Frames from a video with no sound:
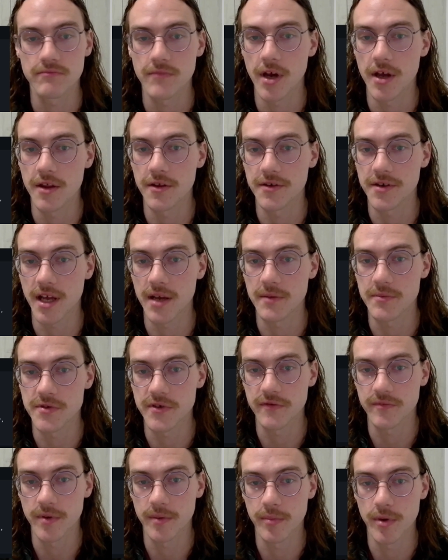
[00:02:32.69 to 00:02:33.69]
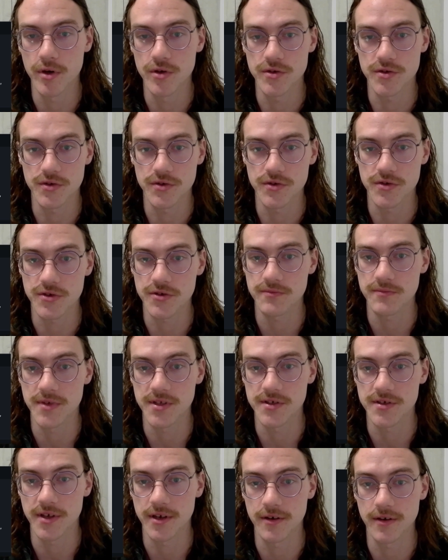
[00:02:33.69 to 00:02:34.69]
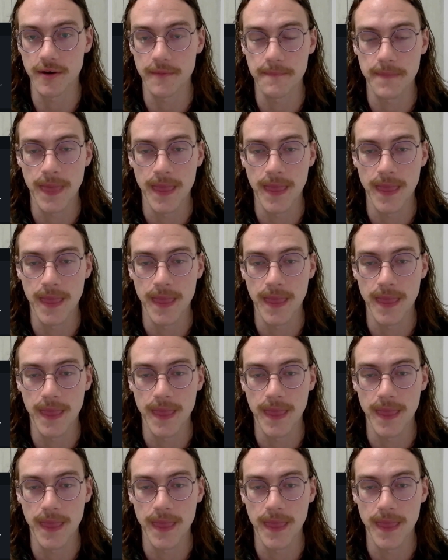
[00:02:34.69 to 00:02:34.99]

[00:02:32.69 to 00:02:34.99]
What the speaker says: other types of proposals, etc.